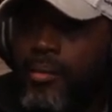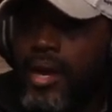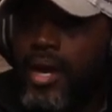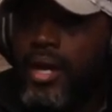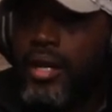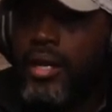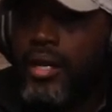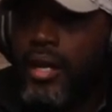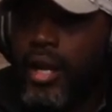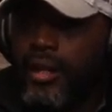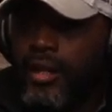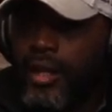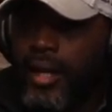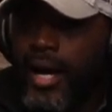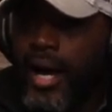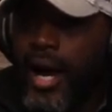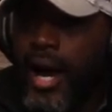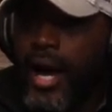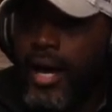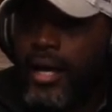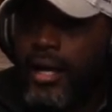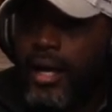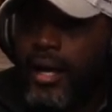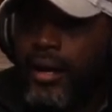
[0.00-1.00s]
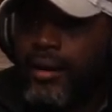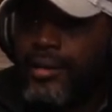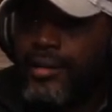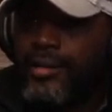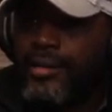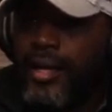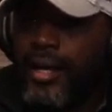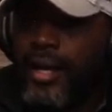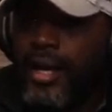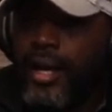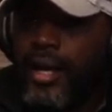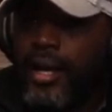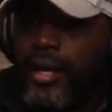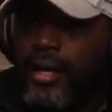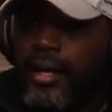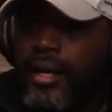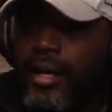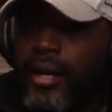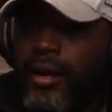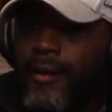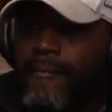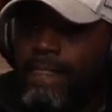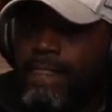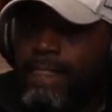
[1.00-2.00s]
me and another guy in there. He said,
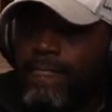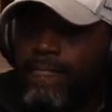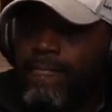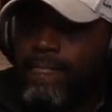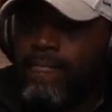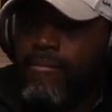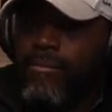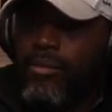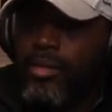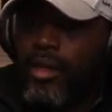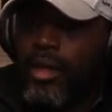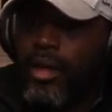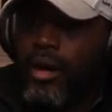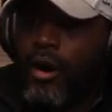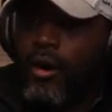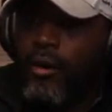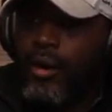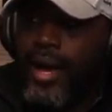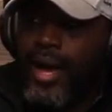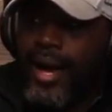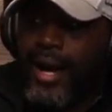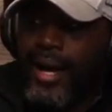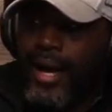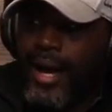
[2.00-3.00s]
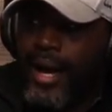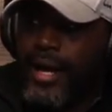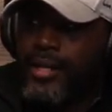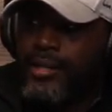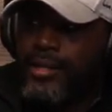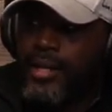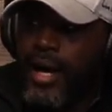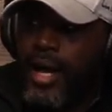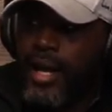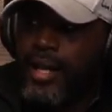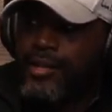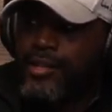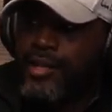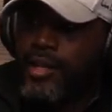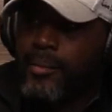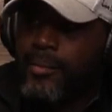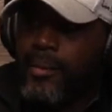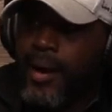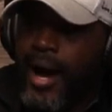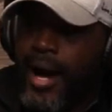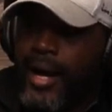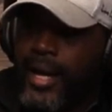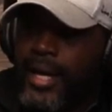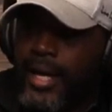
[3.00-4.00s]
okay, I got a scholarship.
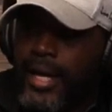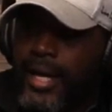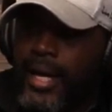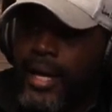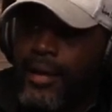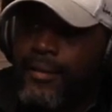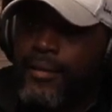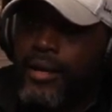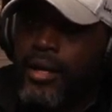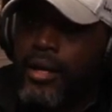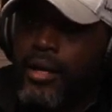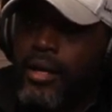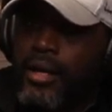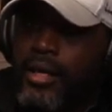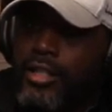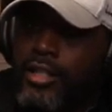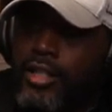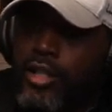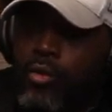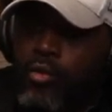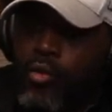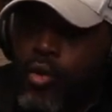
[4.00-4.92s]
I can give it to